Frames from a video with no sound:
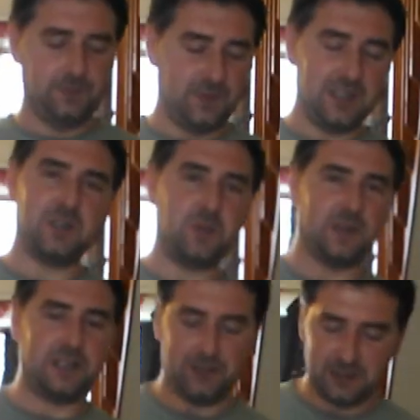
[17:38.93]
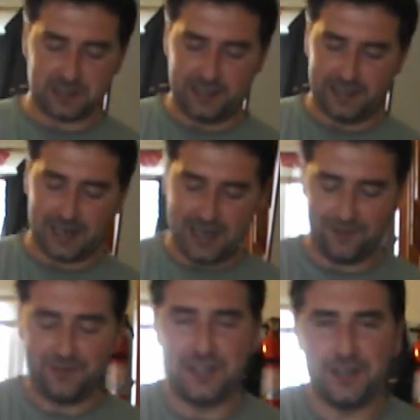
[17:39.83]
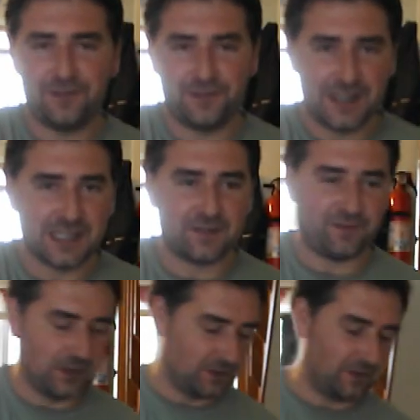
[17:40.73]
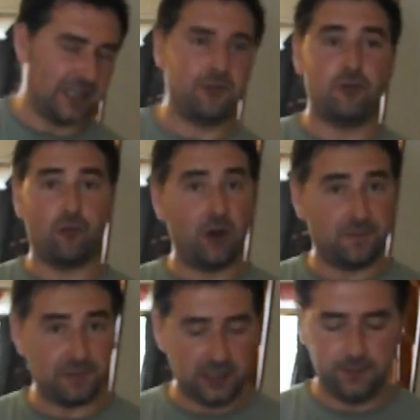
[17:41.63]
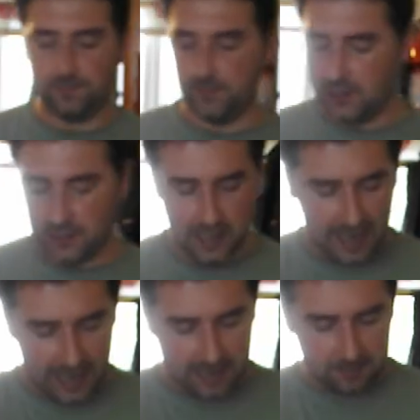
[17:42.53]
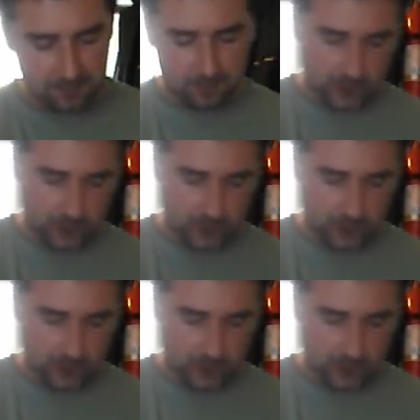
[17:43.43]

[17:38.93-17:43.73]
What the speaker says: this is what it looks like after you finish filtering it roughly and